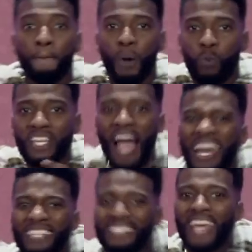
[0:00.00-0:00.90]
But we
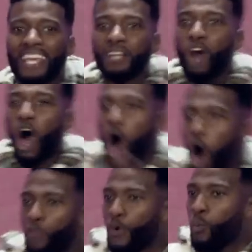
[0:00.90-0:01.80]
got to take it
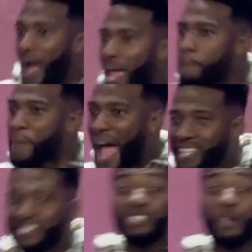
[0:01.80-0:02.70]
all the way back to